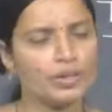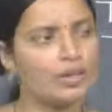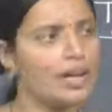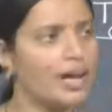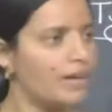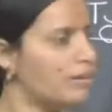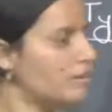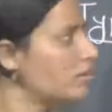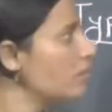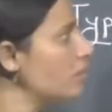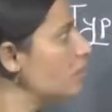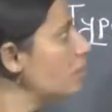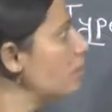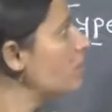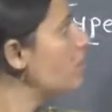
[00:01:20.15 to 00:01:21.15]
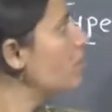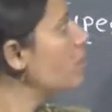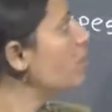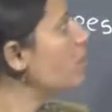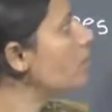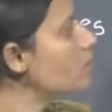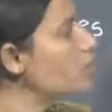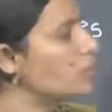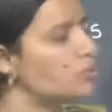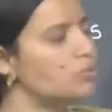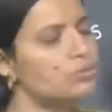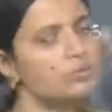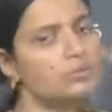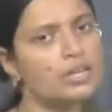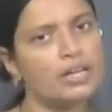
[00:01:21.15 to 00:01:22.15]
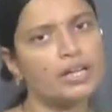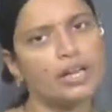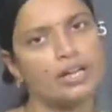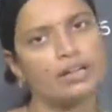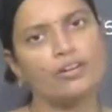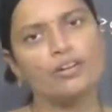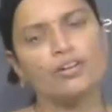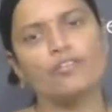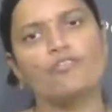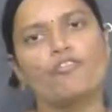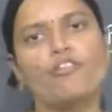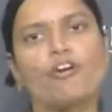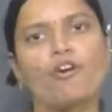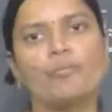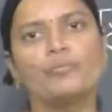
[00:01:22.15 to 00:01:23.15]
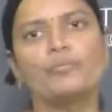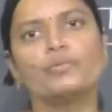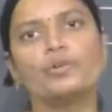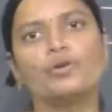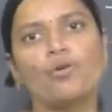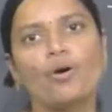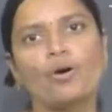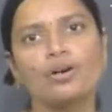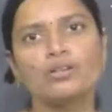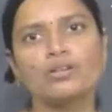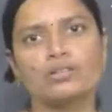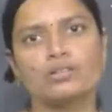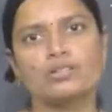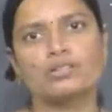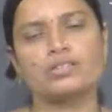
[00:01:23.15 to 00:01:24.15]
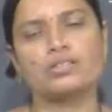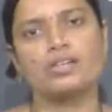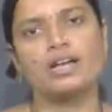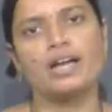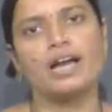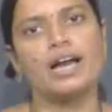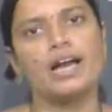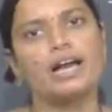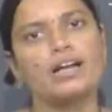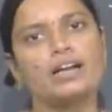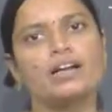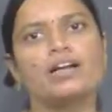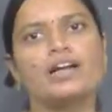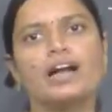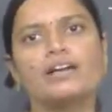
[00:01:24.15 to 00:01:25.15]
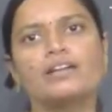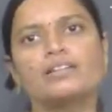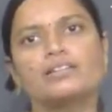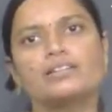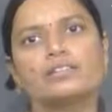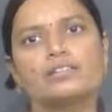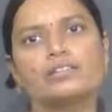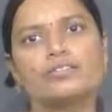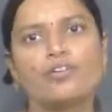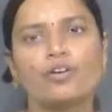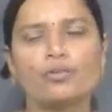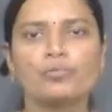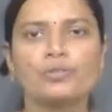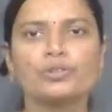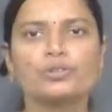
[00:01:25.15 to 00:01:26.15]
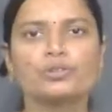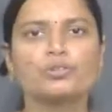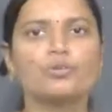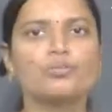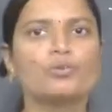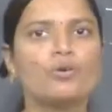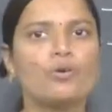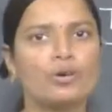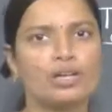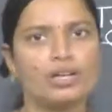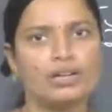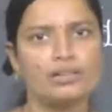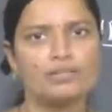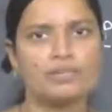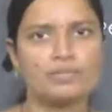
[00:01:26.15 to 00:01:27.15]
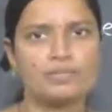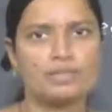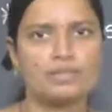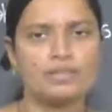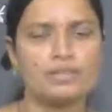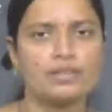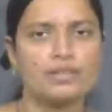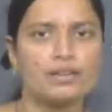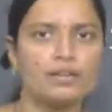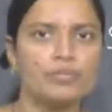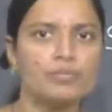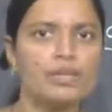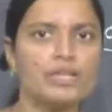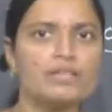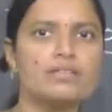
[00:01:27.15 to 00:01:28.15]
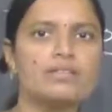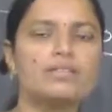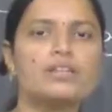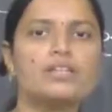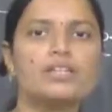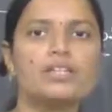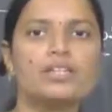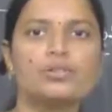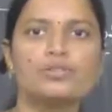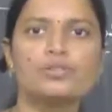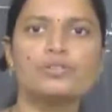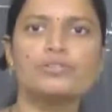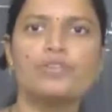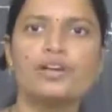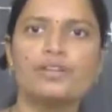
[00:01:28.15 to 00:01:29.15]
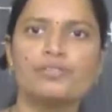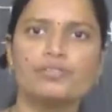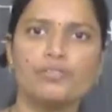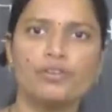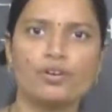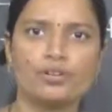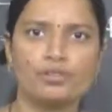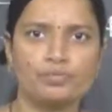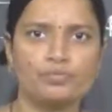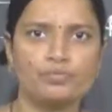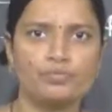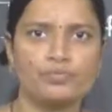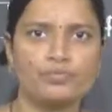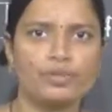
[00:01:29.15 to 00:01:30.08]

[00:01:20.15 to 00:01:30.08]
Later the tissue they can form the organs, and later the formation of the organisms. Means the tissue is very important.